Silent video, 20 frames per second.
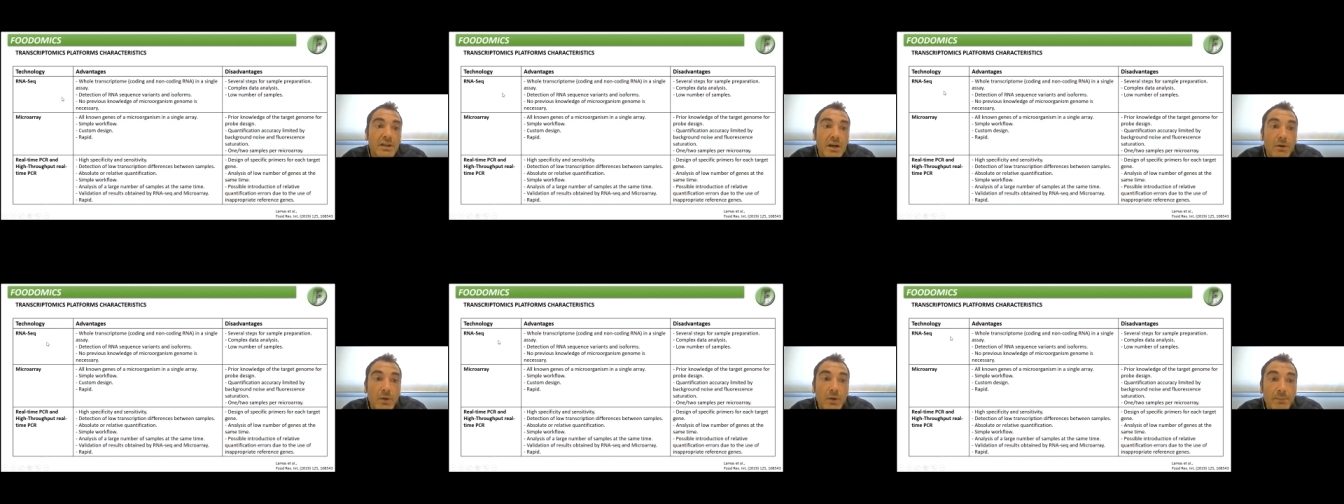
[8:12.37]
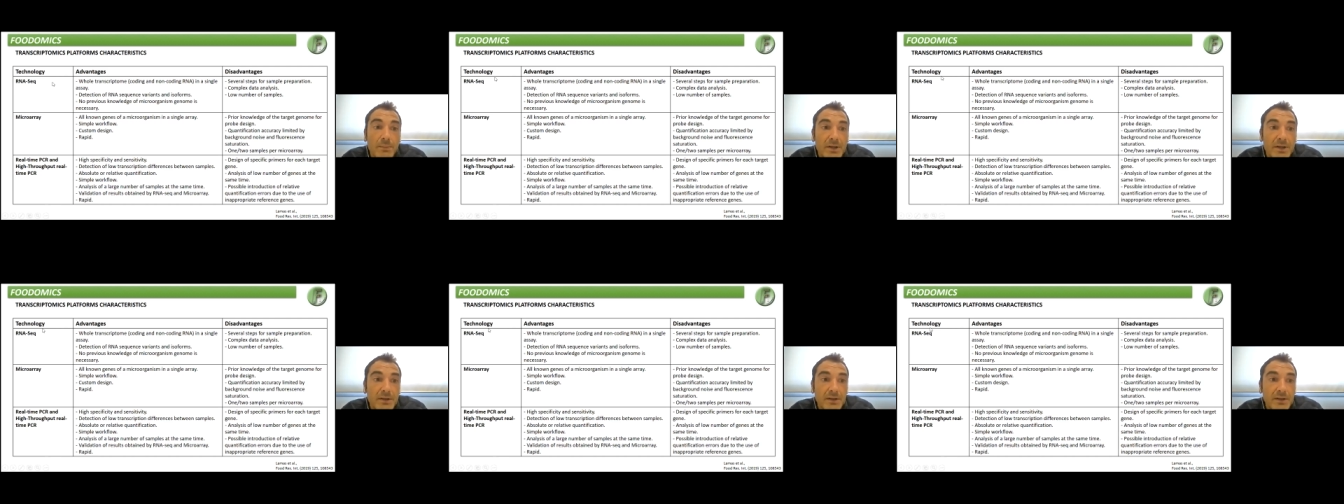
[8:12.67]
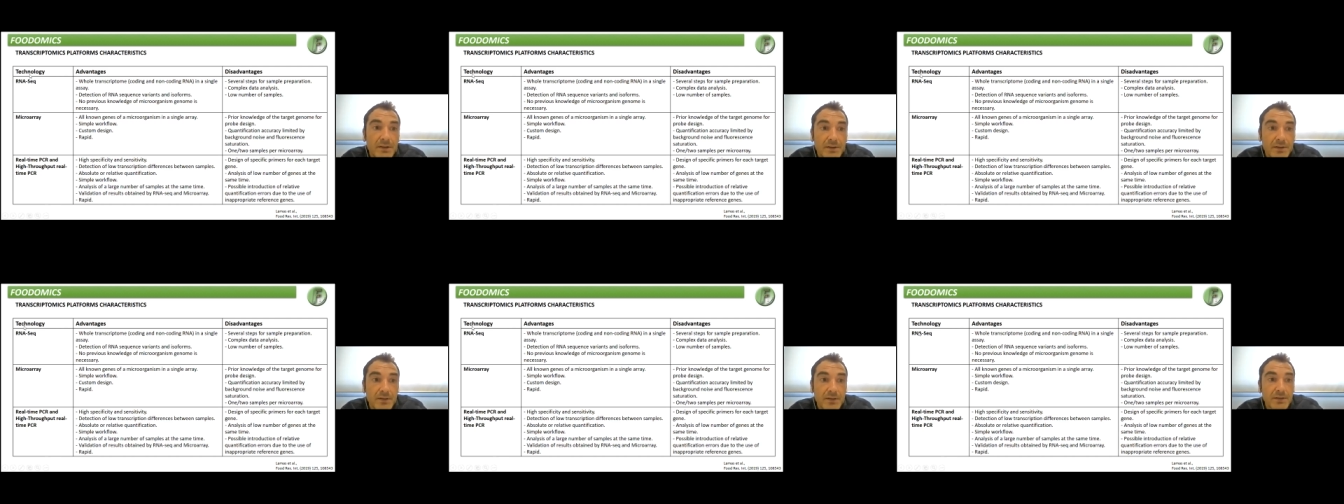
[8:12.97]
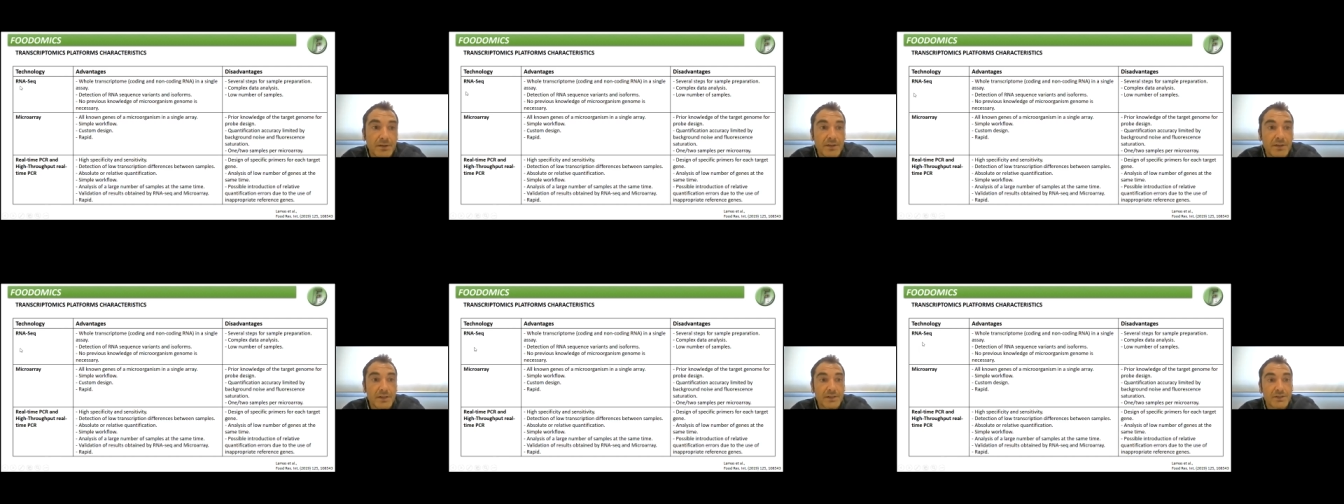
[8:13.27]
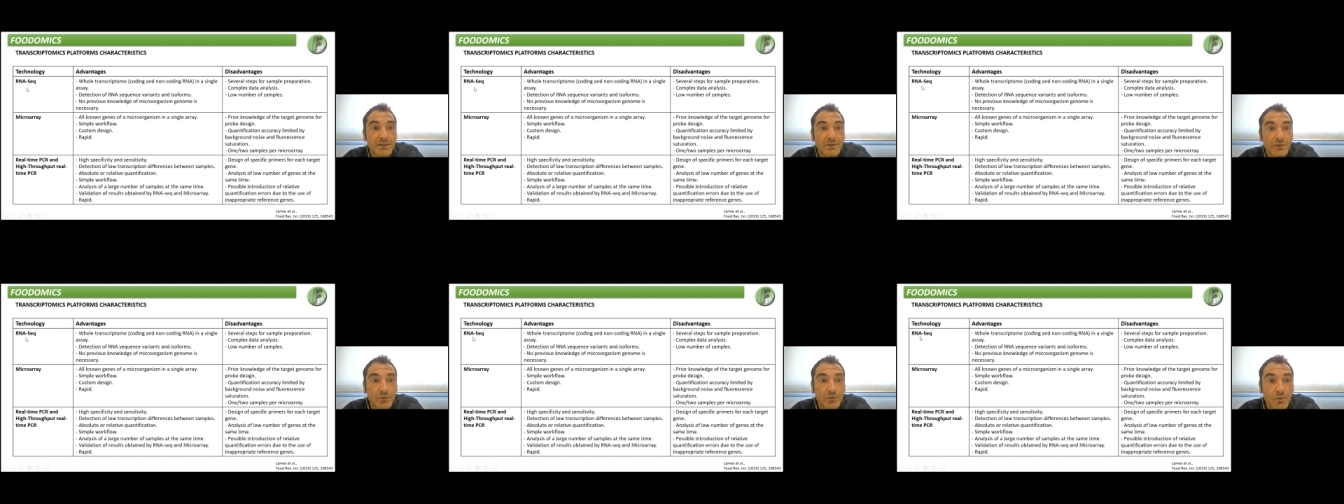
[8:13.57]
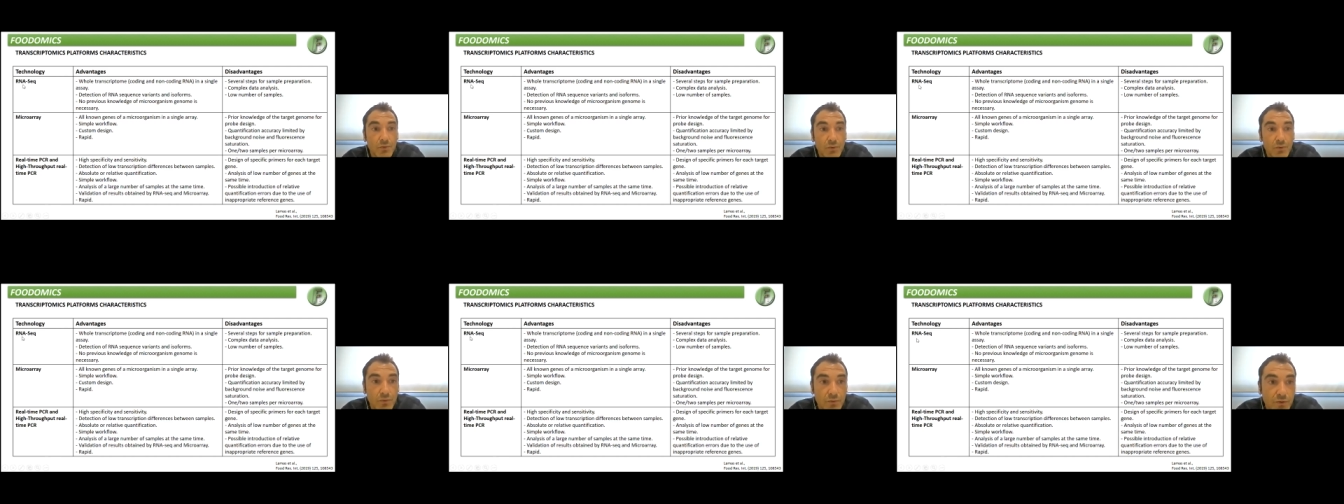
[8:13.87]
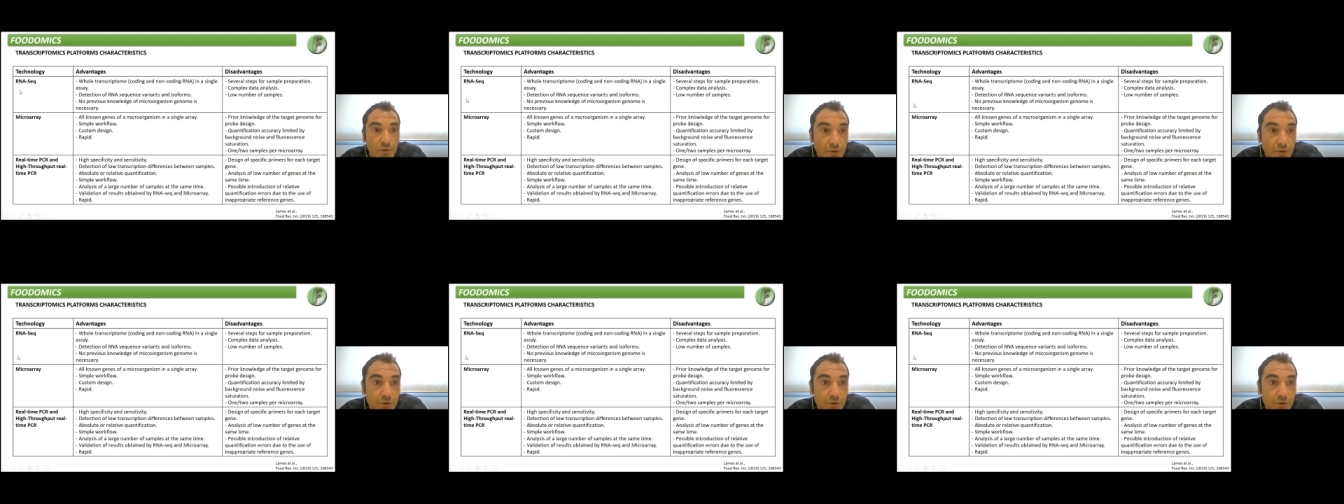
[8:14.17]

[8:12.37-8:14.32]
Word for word: However, these two